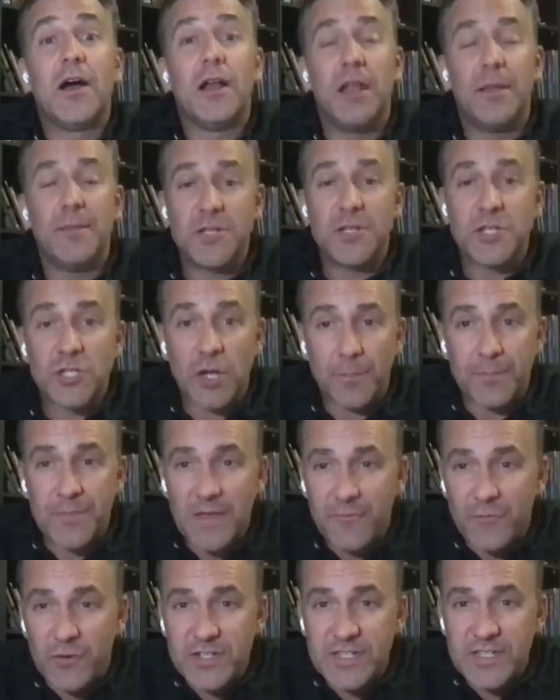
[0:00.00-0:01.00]
let me stop
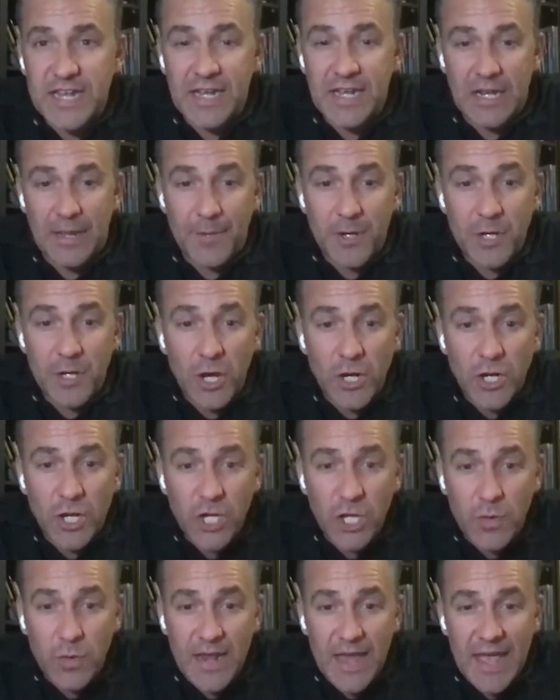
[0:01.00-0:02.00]
there for a second. I'm going to go to
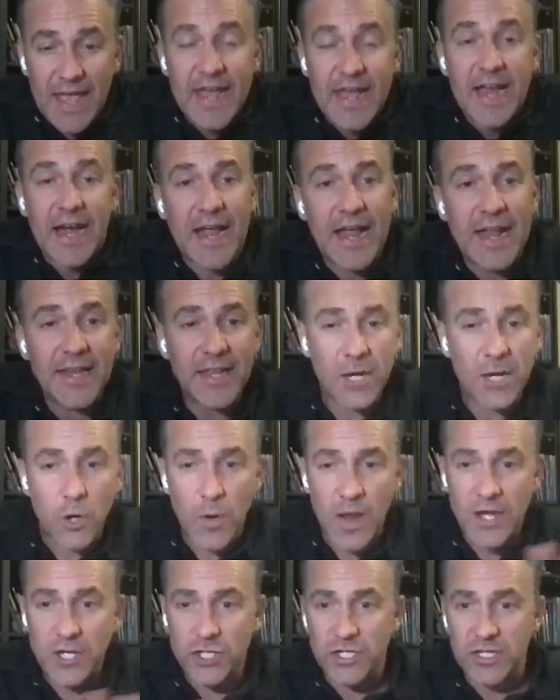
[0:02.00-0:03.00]
Q&A. Any
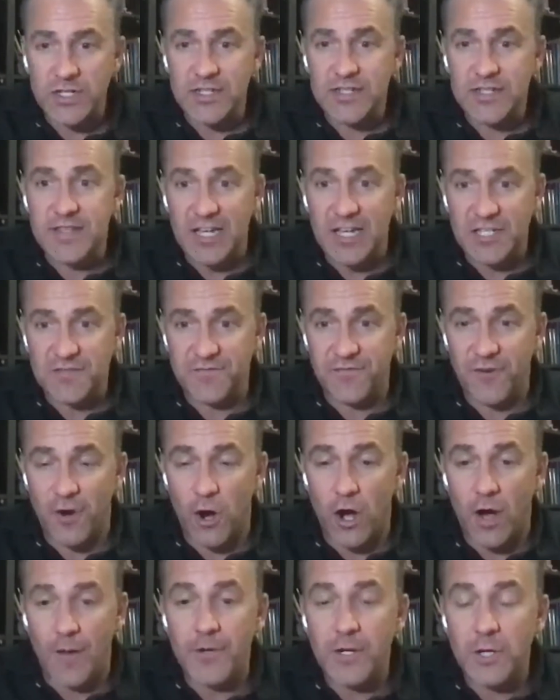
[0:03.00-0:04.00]
questions thus
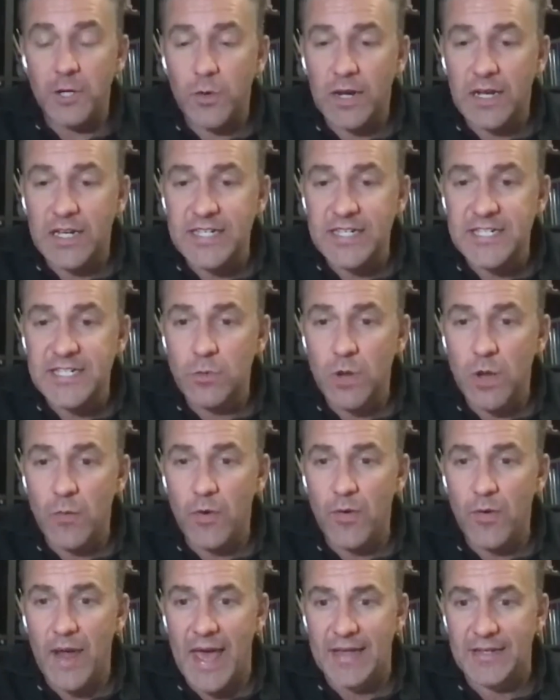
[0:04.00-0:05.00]
far? I'm going to quickly see where
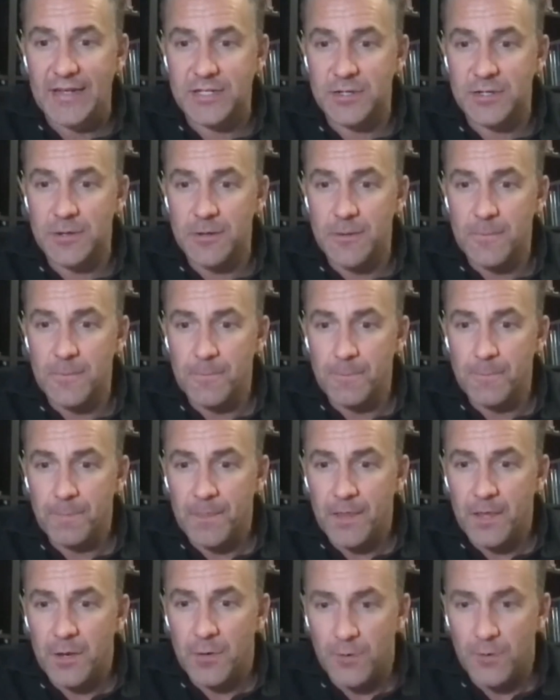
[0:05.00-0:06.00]
we're at,
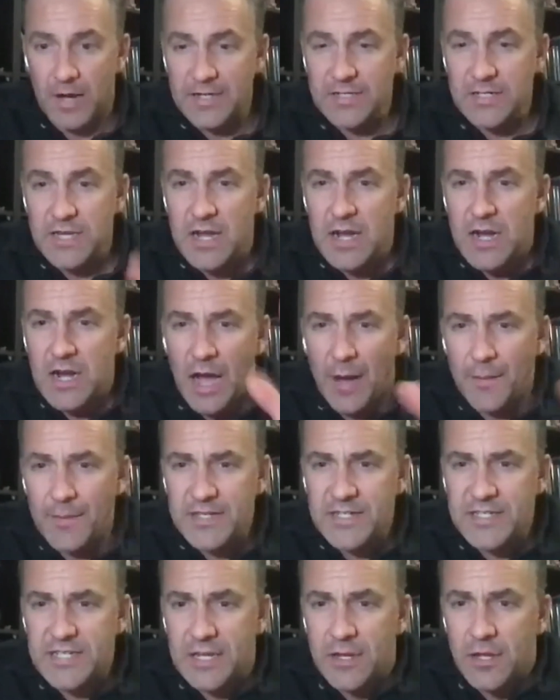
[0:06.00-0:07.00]
right? I'm
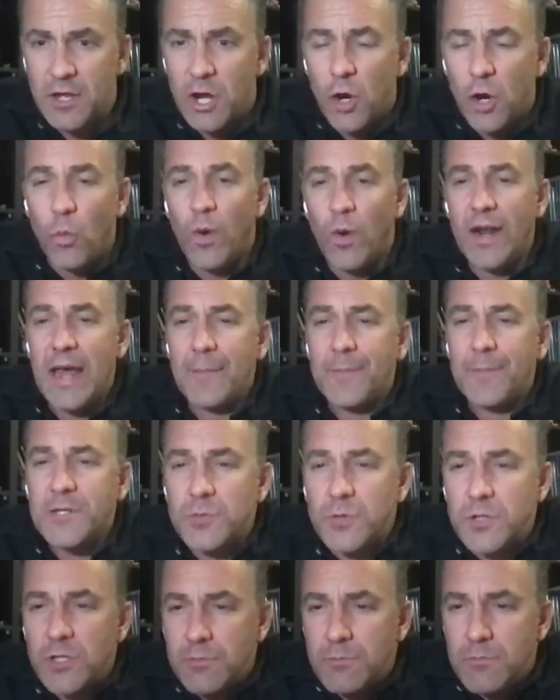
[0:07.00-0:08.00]
going to see what
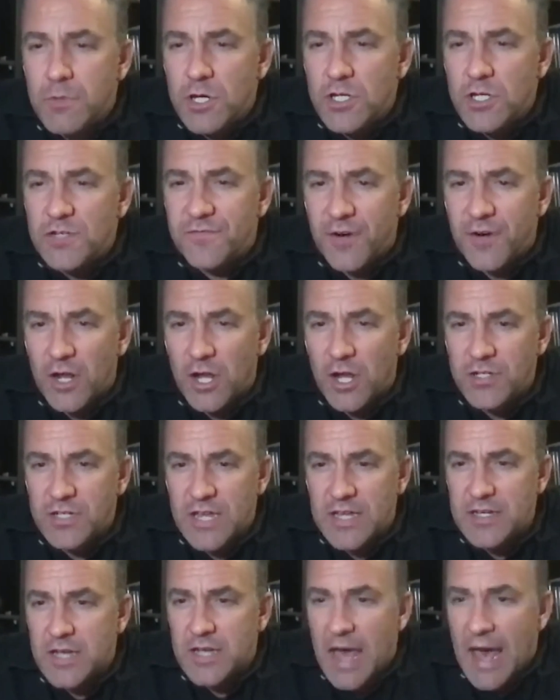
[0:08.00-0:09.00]
happens when you merge photos
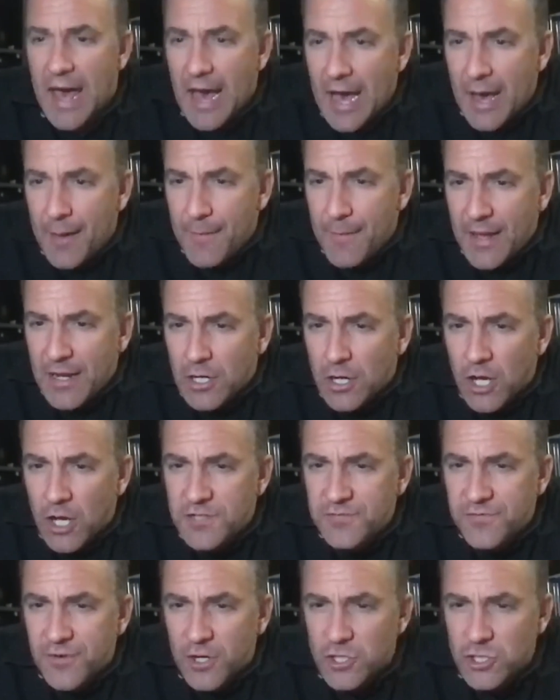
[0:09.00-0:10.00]
and
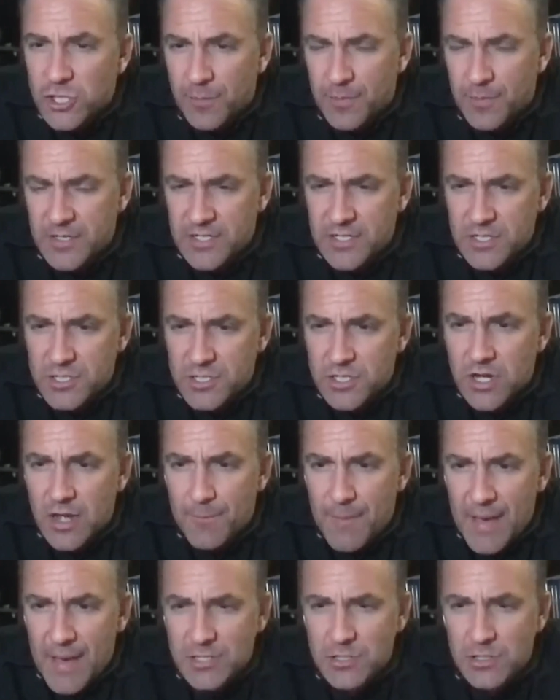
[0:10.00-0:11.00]
close Photoshop. It seems to
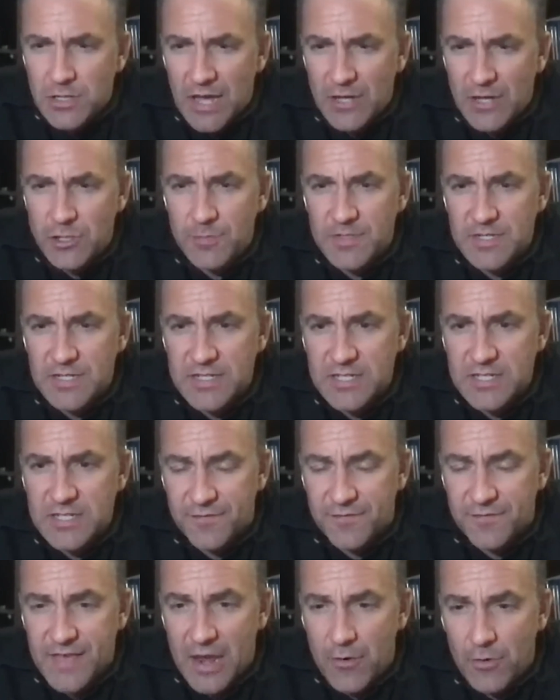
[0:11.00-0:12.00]
come back to Lightroom as a
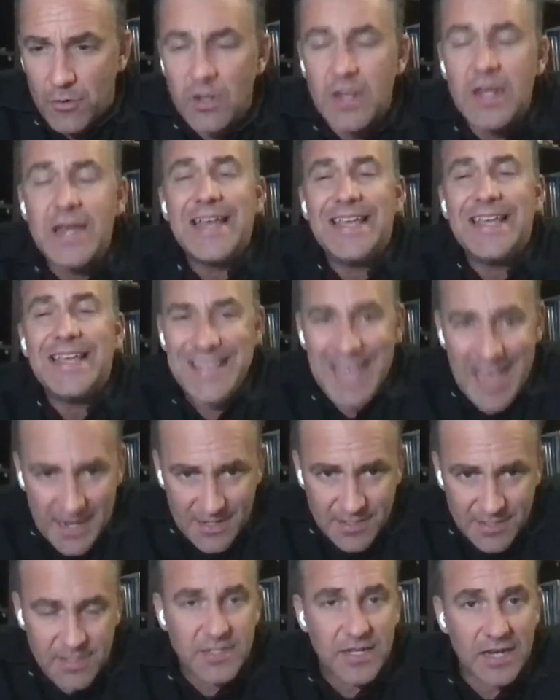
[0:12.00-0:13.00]
TIFF, Carol.
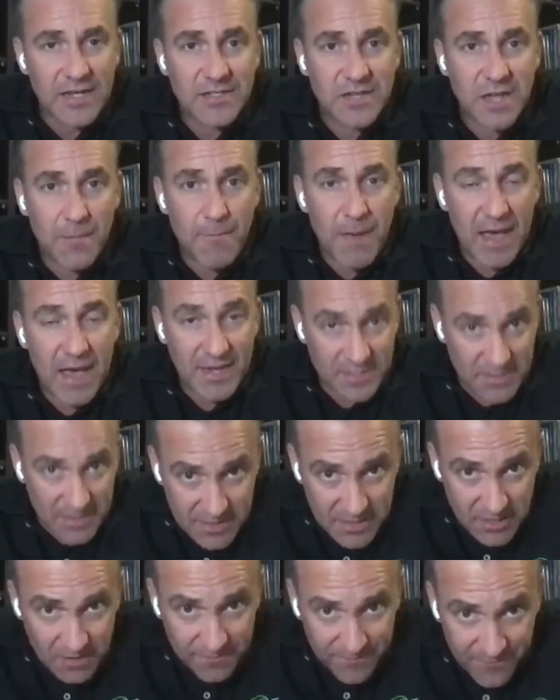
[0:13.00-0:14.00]
Yes, it does come back as a
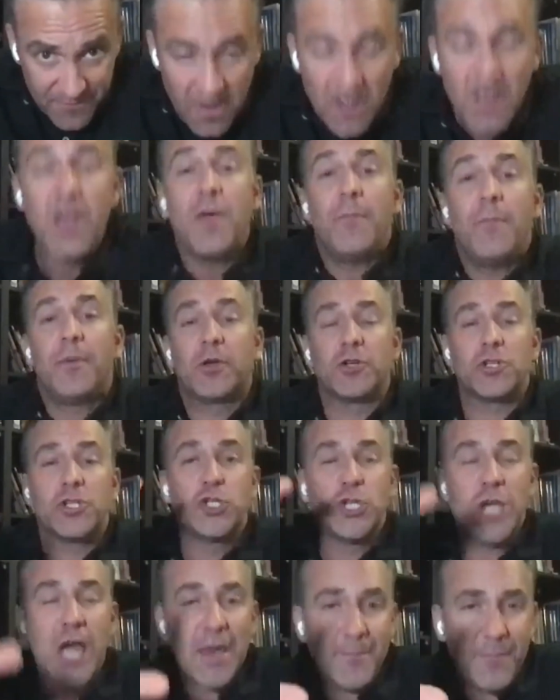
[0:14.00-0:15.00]
TIFF because
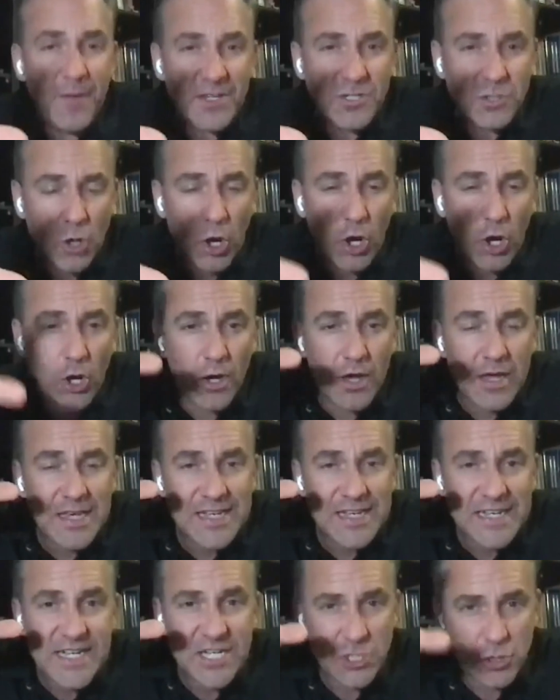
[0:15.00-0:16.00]
JPEGs are
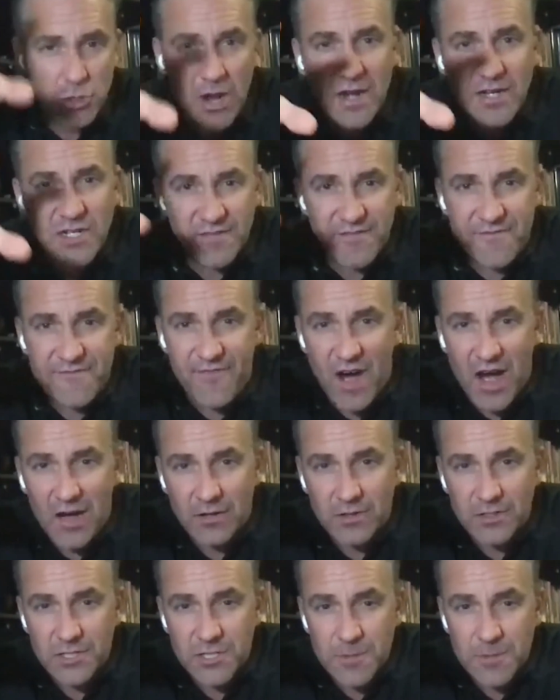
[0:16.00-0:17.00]
destructive
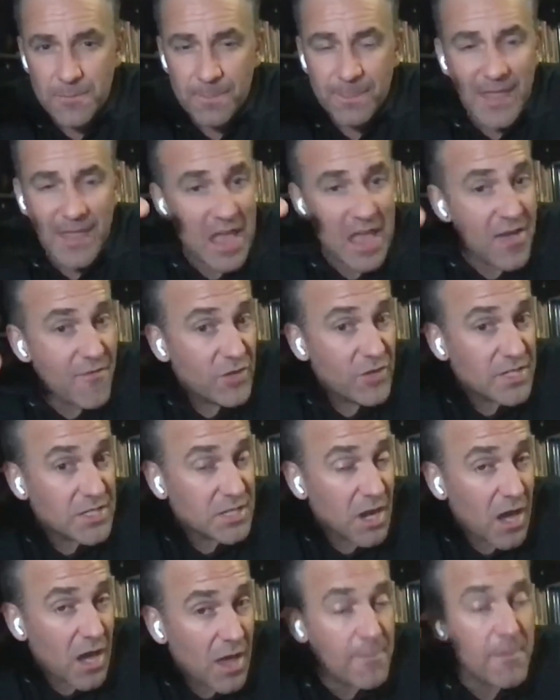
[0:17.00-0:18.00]
files. Every
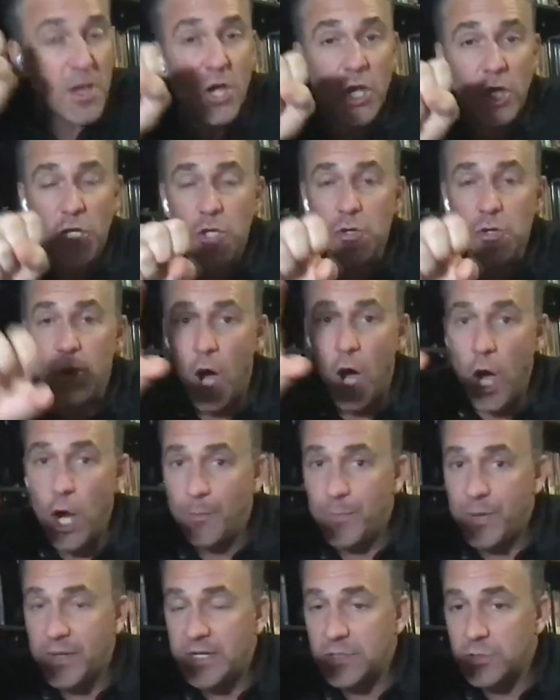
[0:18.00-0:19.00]
time you
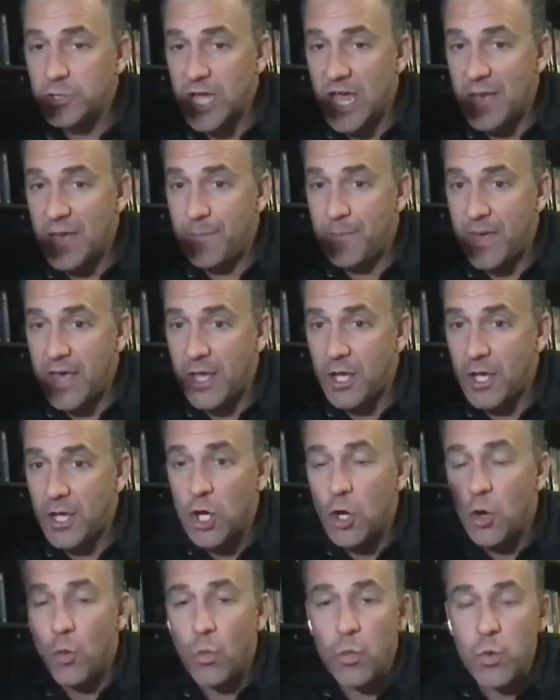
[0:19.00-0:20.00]
open a JPEG,
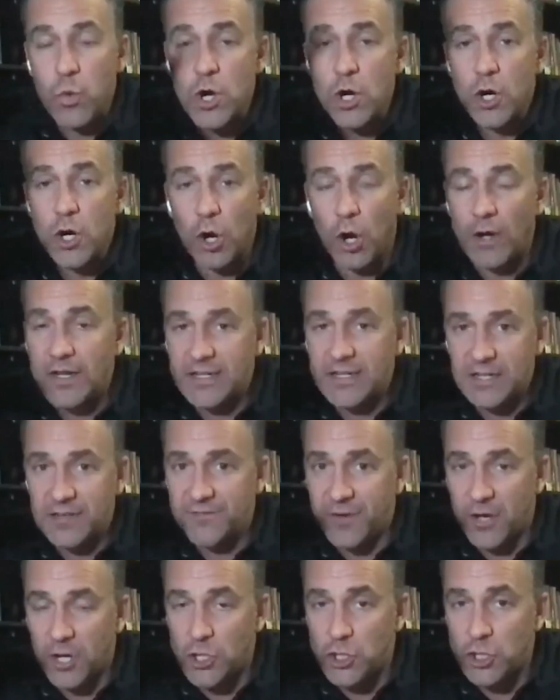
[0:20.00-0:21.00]
work on it in
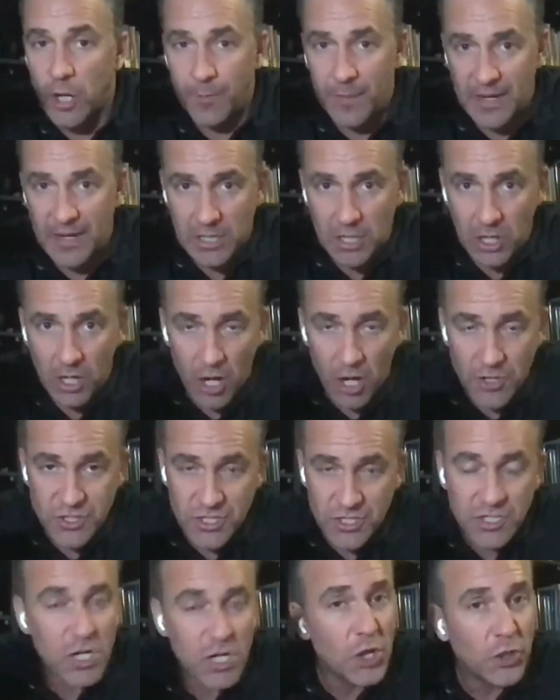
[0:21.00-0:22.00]
Photoshop and close
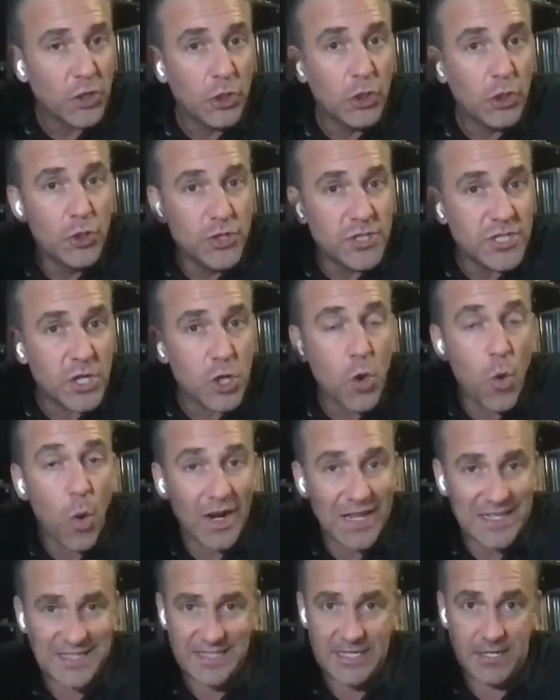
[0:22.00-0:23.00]
it, you're losing
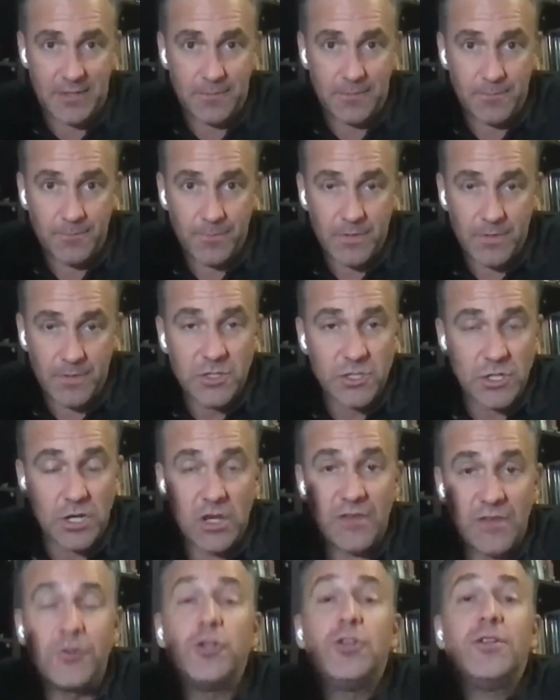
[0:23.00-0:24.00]
quality. So
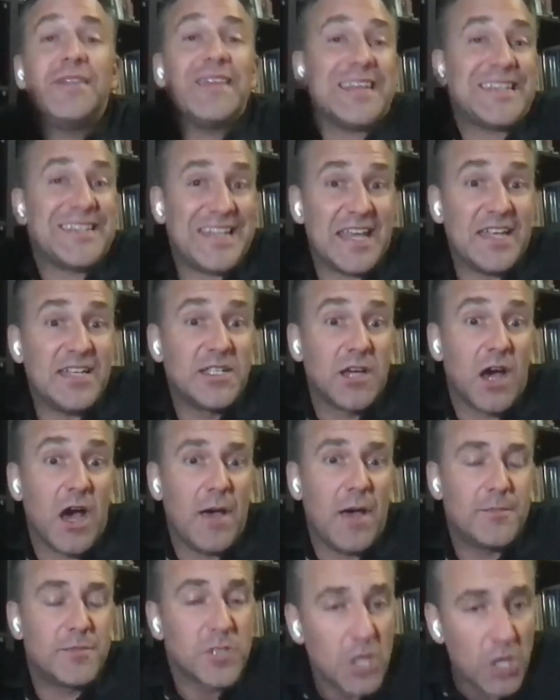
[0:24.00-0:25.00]
if you do that 10
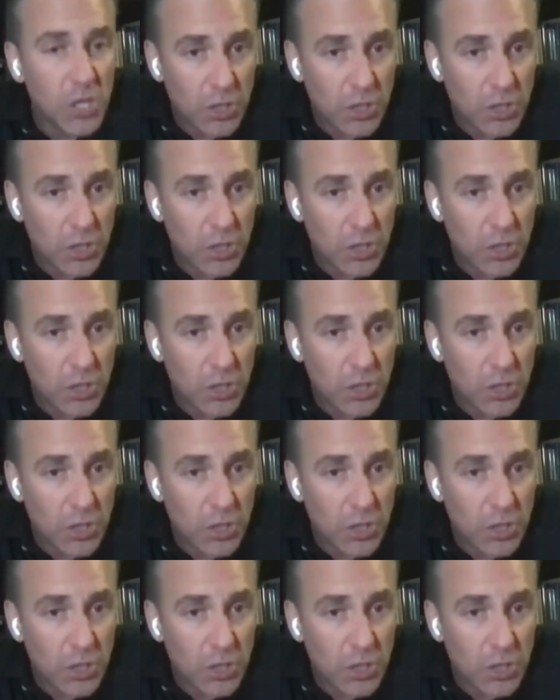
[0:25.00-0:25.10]
times,